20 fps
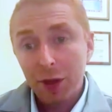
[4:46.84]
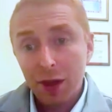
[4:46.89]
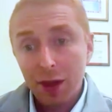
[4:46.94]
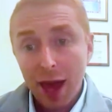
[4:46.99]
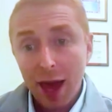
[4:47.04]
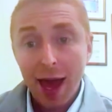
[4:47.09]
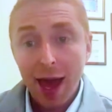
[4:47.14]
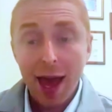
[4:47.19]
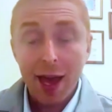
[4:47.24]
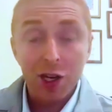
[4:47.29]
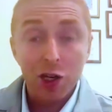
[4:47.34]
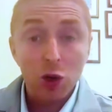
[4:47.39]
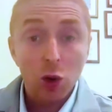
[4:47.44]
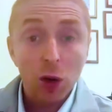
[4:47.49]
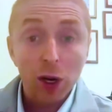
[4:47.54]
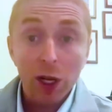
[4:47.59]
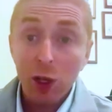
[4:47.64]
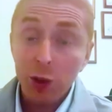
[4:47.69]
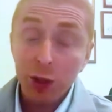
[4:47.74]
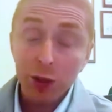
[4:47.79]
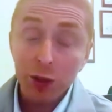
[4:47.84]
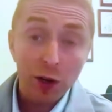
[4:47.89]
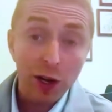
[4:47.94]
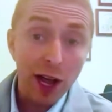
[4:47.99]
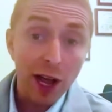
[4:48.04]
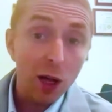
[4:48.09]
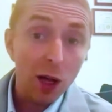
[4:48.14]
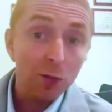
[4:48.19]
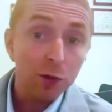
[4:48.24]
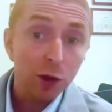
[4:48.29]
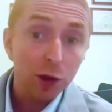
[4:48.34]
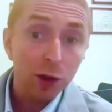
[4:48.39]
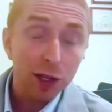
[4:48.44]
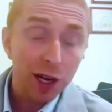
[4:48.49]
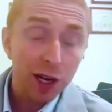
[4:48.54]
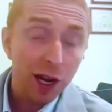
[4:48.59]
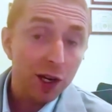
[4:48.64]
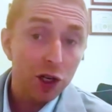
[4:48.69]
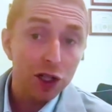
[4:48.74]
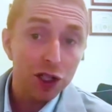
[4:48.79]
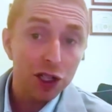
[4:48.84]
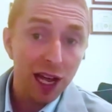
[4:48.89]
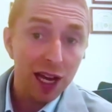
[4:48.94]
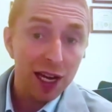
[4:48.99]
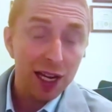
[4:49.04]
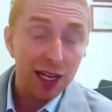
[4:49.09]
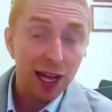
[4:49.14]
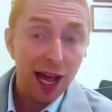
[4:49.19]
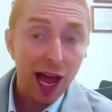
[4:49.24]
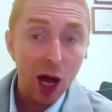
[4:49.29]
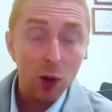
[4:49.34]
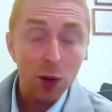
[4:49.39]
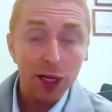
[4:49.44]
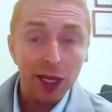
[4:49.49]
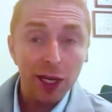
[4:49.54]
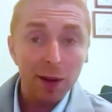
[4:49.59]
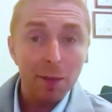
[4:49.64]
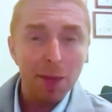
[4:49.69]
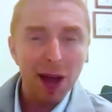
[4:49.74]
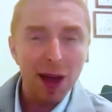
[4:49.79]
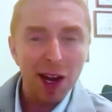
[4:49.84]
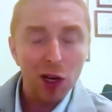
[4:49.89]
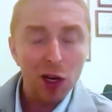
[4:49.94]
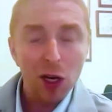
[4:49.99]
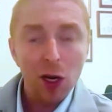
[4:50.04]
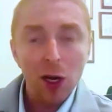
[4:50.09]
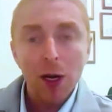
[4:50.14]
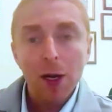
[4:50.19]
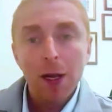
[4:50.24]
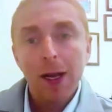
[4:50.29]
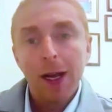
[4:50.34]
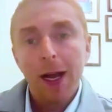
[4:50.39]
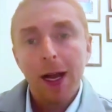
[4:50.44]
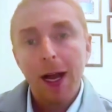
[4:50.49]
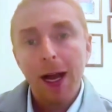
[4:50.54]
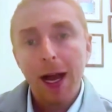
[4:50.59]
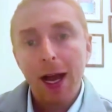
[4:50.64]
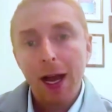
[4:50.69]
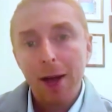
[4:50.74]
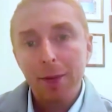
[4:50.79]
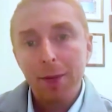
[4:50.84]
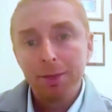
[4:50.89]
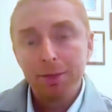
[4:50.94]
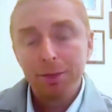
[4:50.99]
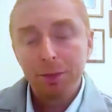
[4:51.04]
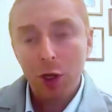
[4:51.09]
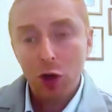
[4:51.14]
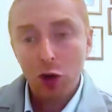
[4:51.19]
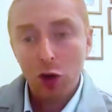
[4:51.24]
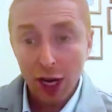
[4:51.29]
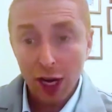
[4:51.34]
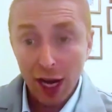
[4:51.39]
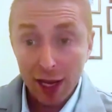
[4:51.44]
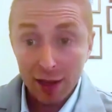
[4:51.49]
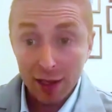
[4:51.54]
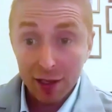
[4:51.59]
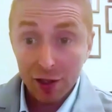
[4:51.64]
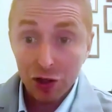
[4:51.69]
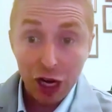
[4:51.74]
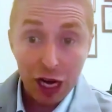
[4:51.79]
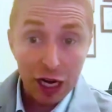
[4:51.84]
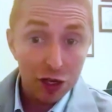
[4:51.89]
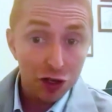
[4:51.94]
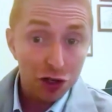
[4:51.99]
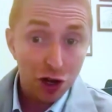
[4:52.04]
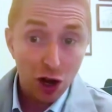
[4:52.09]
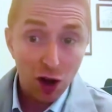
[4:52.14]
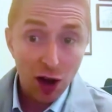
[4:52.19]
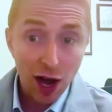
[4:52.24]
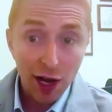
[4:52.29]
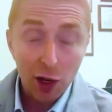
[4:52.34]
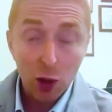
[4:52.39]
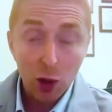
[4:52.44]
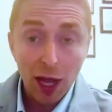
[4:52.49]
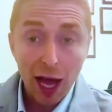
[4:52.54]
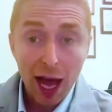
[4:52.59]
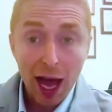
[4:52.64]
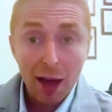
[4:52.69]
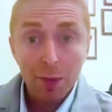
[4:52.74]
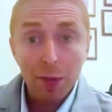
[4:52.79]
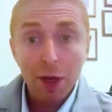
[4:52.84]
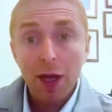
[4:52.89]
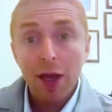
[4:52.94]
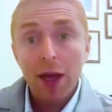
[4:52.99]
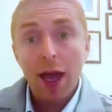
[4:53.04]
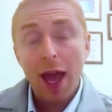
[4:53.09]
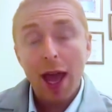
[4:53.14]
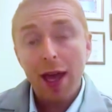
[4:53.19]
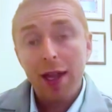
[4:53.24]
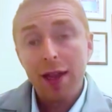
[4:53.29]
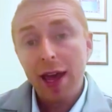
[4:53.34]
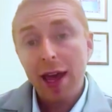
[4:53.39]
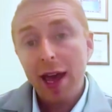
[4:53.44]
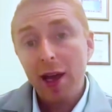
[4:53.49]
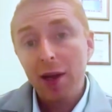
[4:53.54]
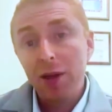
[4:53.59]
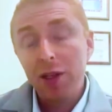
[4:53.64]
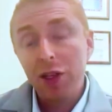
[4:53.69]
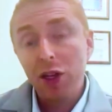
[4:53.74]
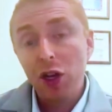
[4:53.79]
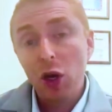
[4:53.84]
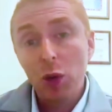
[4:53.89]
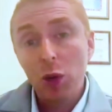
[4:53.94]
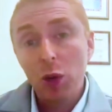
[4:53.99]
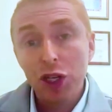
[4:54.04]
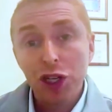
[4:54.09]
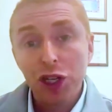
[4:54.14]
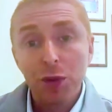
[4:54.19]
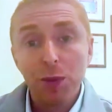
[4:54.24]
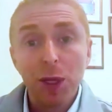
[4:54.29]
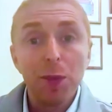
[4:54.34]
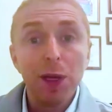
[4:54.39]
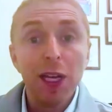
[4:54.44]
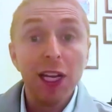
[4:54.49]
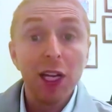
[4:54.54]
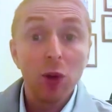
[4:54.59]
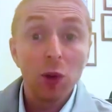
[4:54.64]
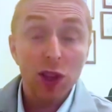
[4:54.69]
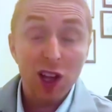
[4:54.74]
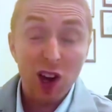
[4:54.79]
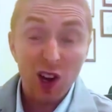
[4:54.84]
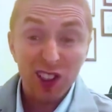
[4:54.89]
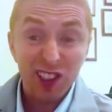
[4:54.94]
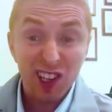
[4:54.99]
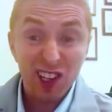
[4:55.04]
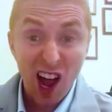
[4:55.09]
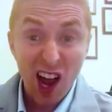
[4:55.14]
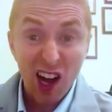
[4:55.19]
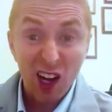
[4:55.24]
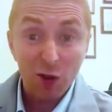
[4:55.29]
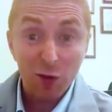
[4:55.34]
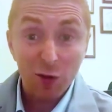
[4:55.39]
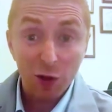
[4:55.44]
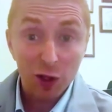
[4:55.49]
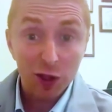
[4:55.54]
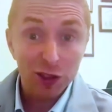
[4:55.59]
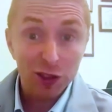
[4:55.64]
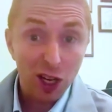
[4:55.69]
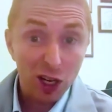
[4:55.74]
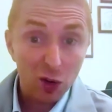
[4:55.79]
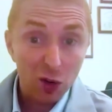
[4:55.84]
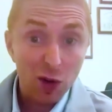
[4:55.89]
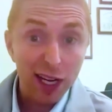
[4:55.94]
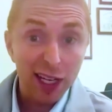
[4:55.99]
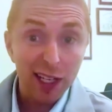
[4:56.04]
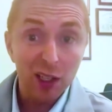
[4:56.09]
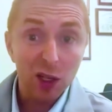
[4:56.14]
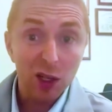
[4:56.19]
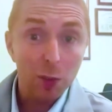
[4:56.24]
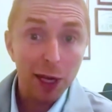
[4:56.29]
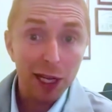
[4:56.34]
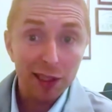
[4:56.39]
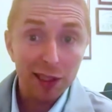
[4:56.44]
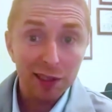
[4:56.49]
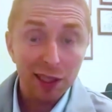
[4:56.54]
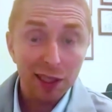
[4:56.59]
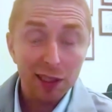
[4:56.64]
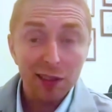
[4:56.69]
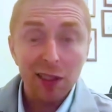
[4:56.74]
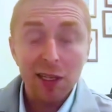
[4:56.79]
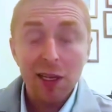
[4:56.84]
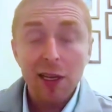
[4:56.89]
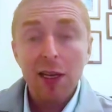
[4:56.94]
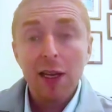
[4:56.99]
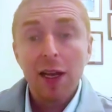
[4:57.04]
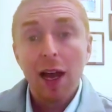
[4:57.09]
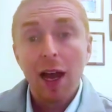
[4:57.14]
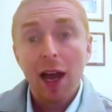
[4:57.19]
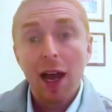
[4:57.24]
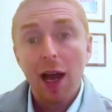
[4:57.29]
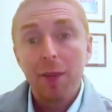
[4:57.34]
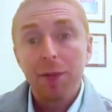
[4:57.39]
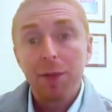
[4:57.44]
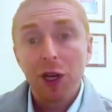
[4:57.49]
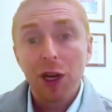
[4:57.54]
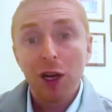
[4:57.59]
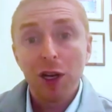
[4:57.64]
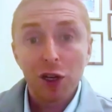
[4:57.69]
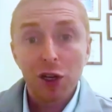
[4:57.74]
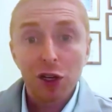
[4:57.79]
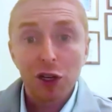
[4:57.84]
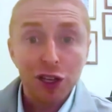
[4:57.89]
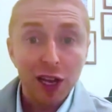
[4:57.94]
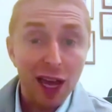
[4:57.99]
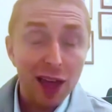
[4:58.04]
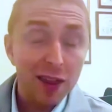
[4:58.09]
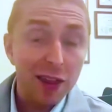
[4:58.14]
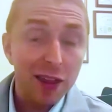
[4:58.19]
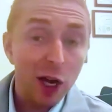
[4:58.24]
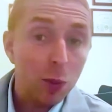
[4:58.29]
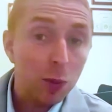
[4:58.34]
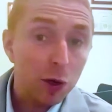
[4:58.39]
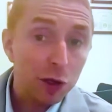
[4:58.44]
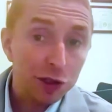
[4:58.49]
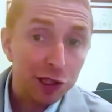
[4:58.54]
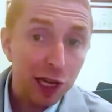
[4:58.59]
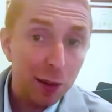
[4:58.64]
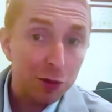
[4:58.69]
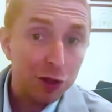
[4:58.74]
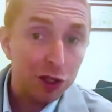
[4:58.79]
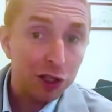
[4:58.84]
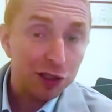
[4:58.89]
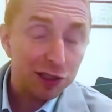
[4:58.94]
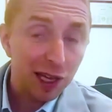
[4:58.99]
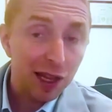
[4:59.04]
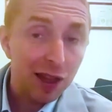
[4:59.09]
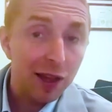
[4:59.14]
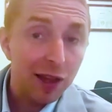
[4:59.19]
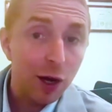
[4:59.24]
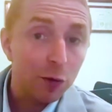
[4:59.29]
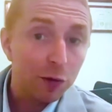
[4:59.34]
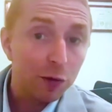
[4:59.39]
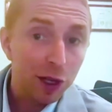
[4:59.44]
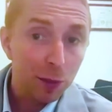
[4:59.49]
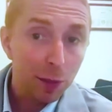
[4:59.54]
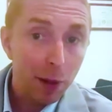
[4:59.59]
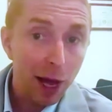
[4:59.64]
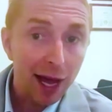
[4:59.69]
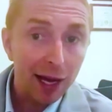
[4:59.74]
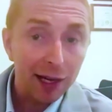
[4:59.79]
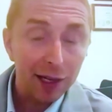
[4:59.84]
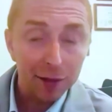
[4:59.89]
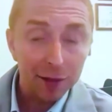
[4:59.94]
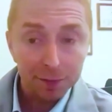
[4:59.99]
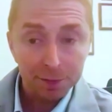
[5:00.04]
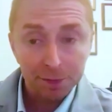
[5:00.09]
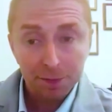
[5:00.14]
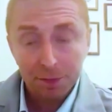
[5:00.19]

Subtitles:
that editorial was very helpful in understanding how we can better create this change in our echo lab, and that we should be meeting with our sonographers on a regular basis to understand their perceptions and their feedback.